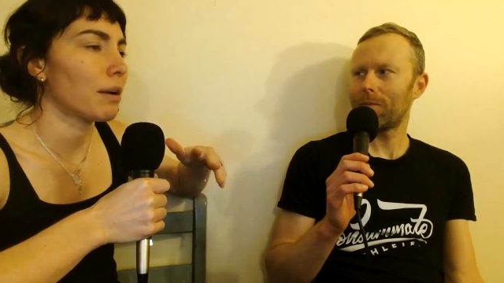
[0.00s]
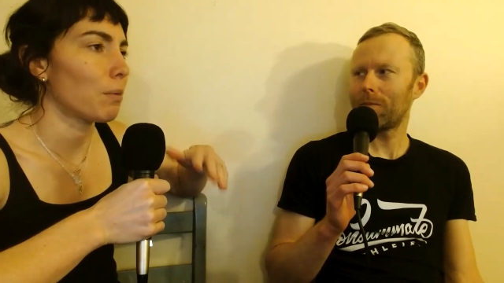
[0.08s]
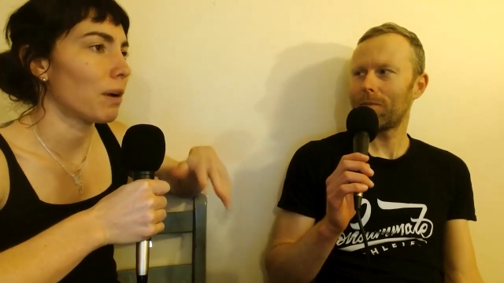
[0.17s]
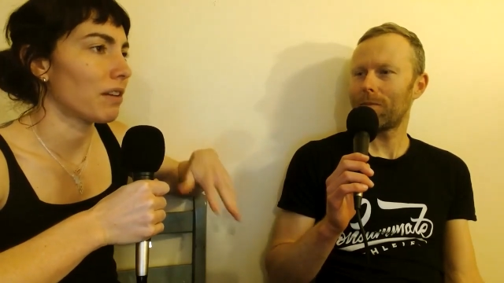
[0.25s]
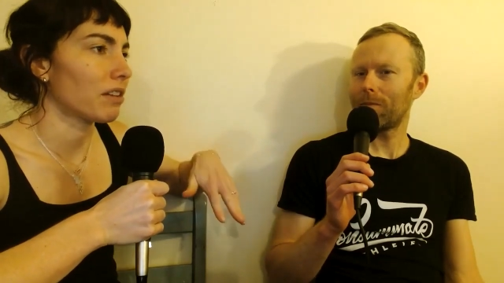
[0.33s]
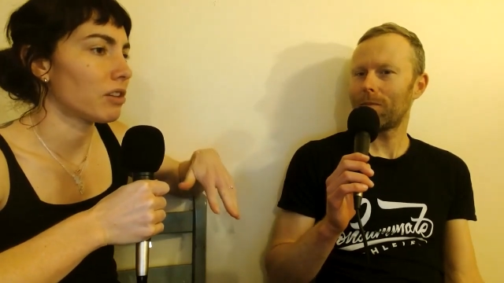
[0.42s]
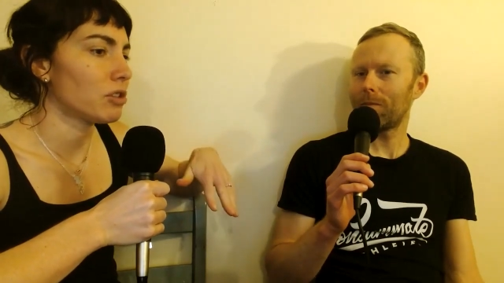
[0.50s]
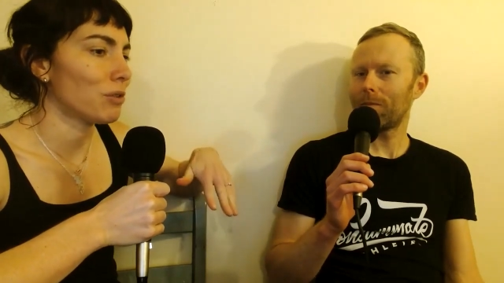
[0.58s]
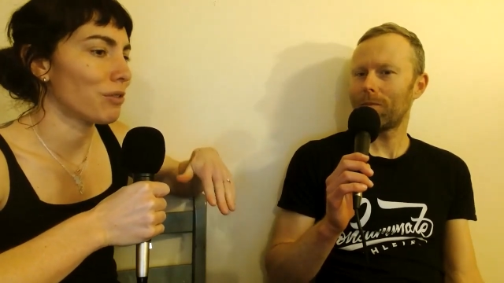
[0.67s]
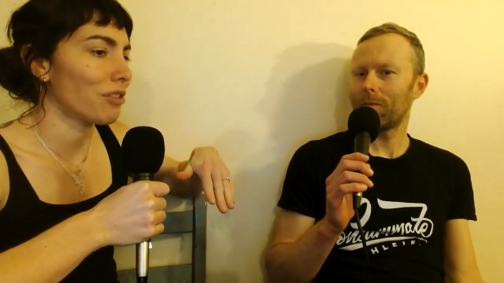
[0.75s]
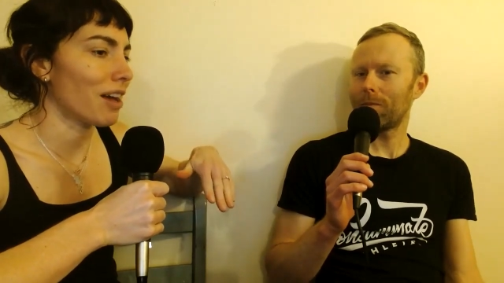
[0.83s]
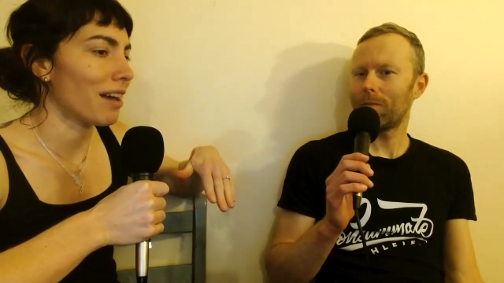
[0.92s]
Speaker 1: that I was going to
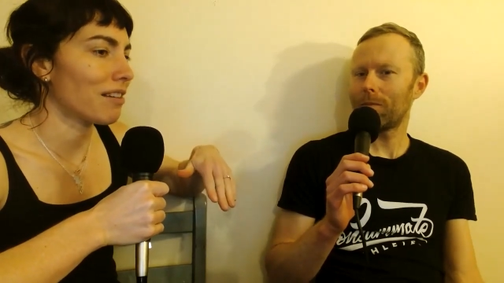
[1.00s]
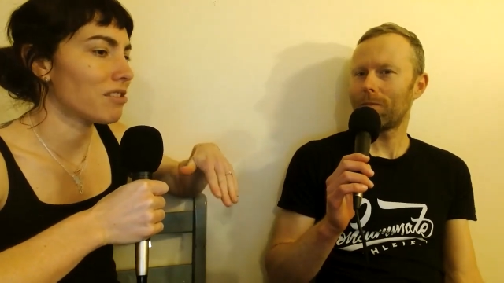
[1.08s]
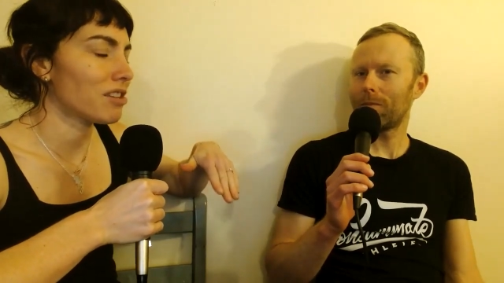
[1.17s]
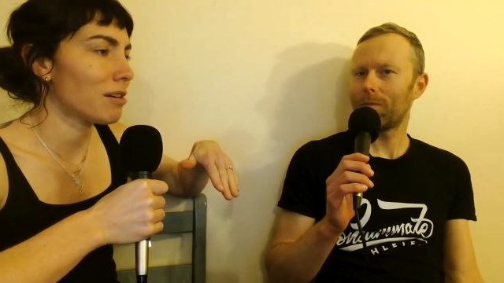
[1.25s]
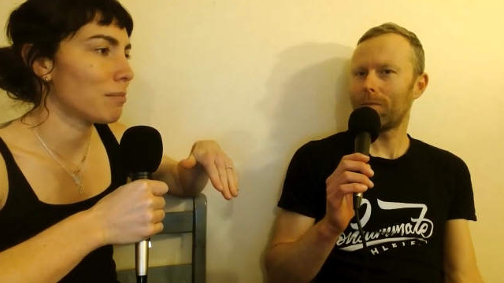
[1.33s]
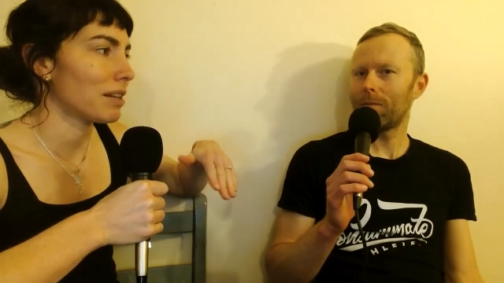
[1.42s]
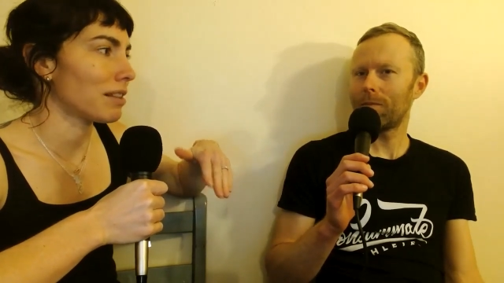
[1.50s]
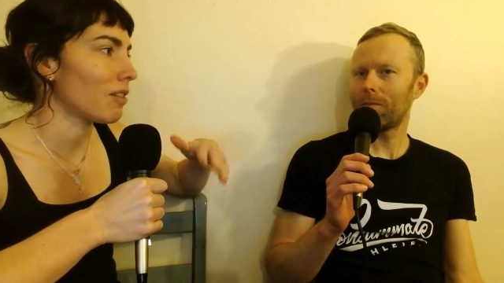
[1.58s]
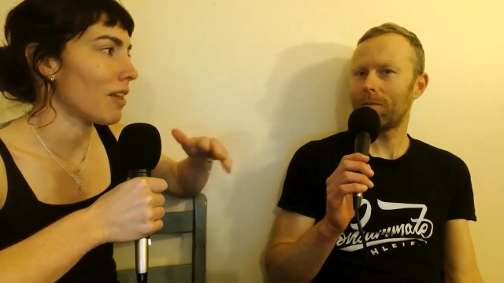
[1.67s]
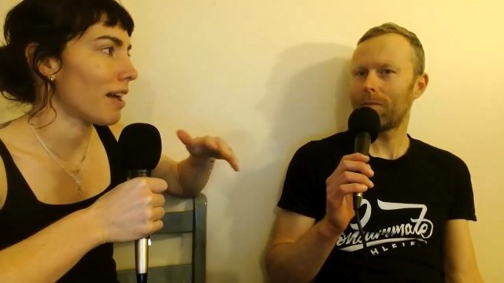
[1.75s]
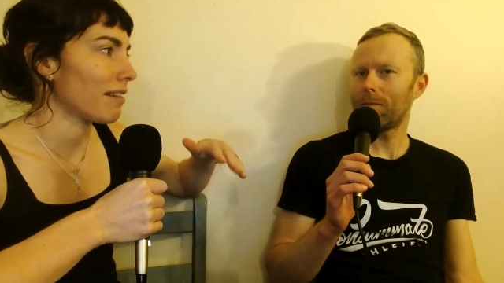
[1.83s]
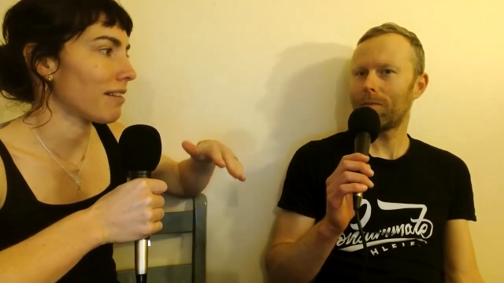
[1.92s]
choose last year, but at the
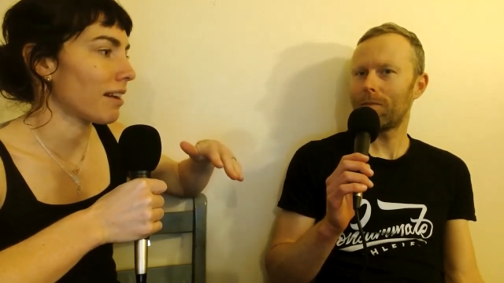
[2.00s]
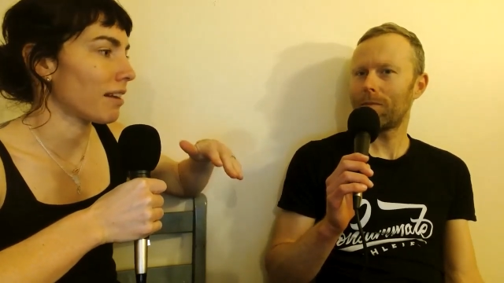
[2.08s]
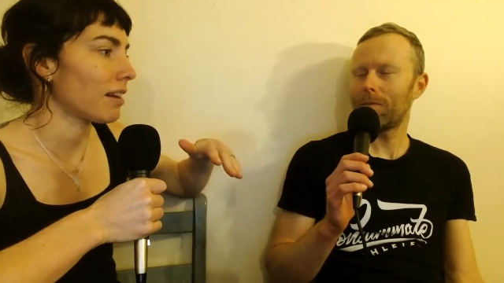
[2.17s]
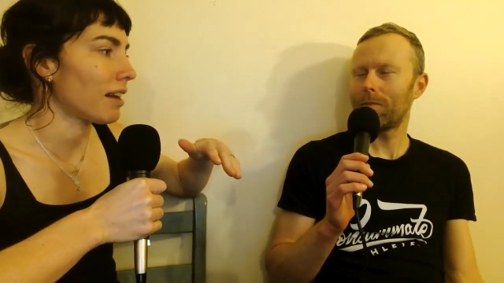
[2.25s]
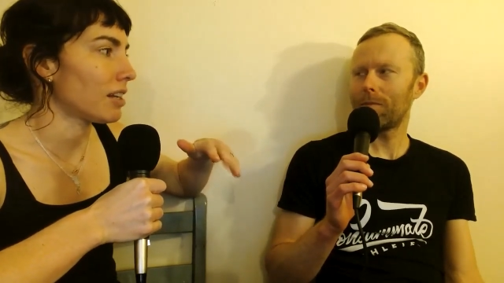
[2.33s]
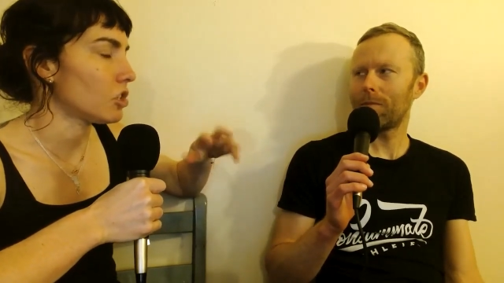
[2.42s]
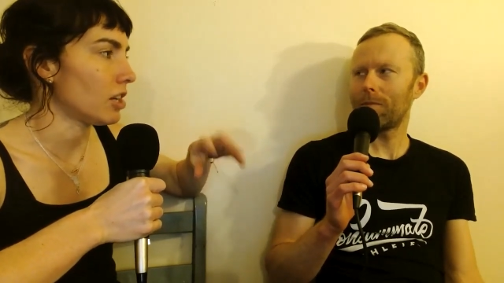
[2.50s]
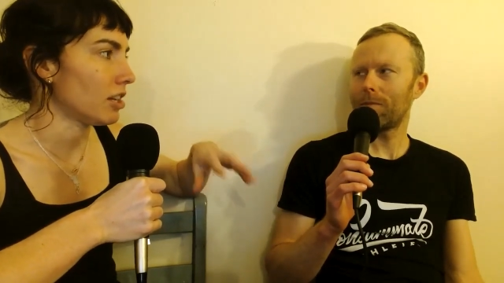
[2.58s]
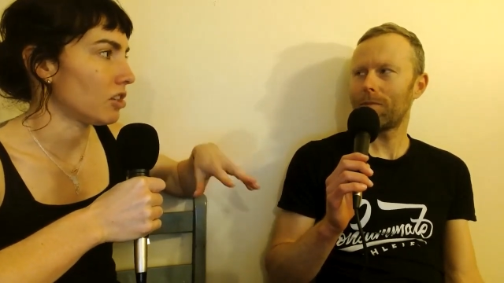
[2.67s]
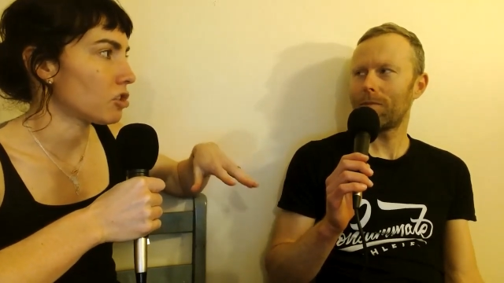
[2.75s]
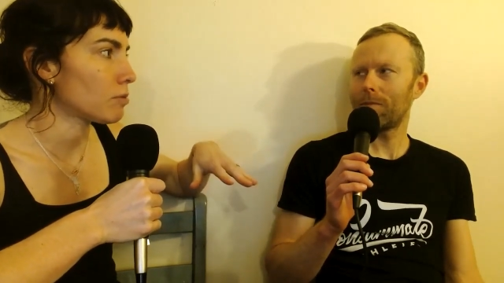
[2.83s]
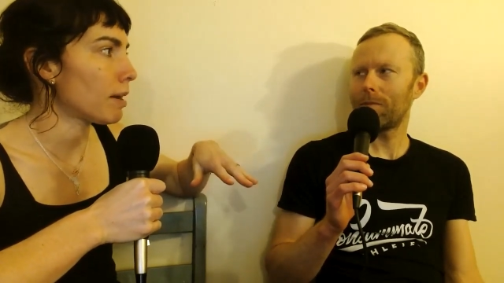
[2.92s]
last second I
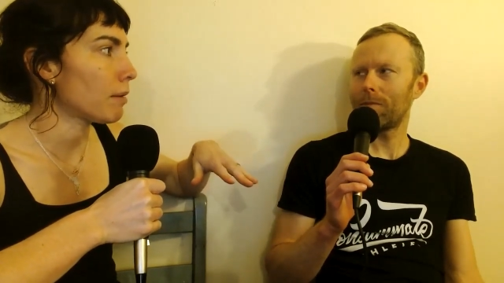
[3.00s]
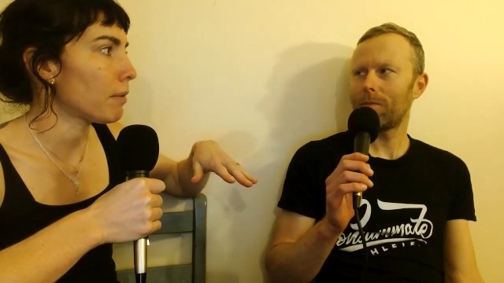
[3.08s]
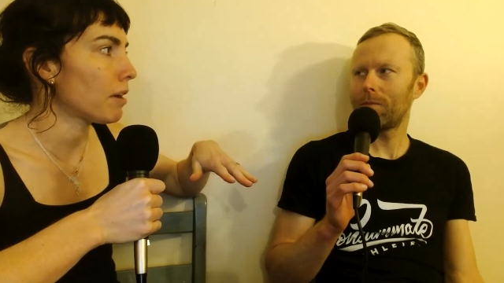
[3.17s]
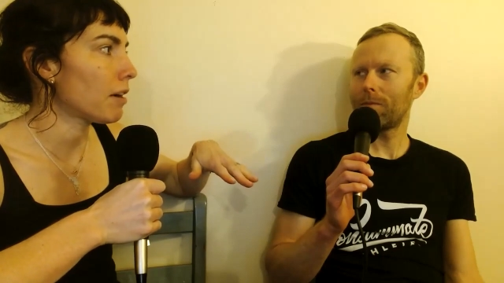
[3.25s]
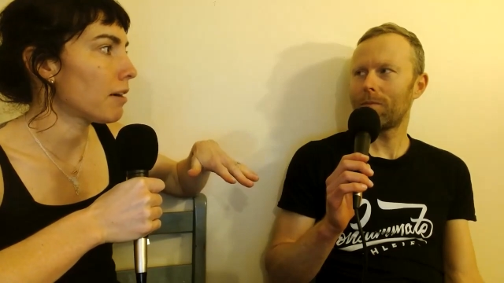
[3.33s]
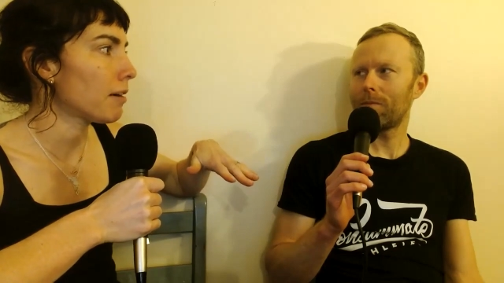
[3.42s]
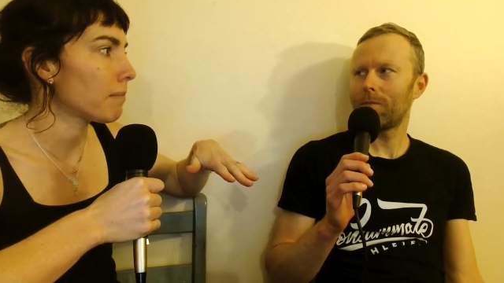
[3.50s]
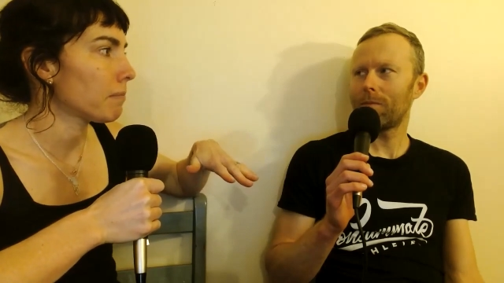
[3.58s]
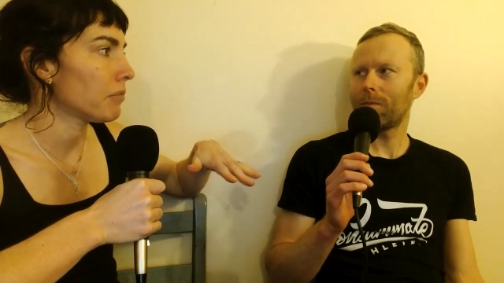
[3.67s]
changed my word.